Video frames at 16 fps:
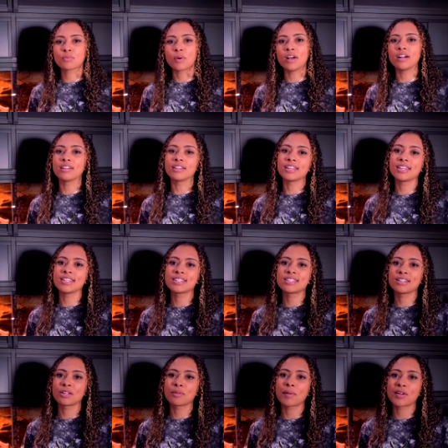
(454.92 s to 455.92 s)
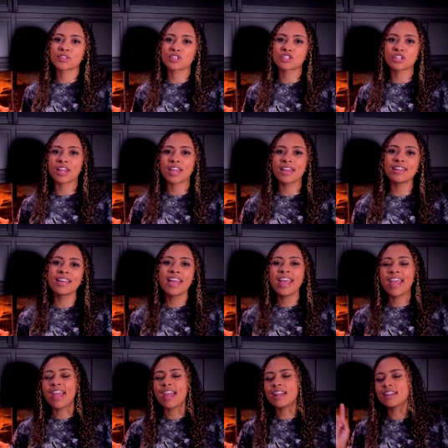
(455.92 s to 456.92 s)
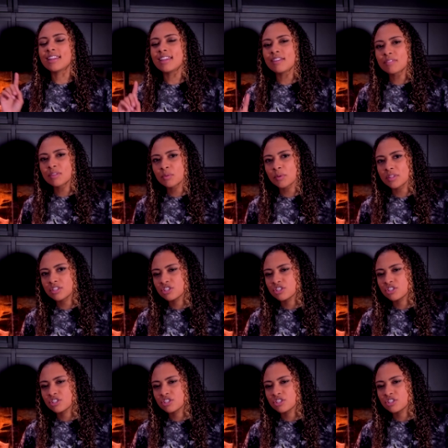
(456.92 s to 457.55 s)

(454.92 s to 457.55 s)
well. He is still about to shed, and even with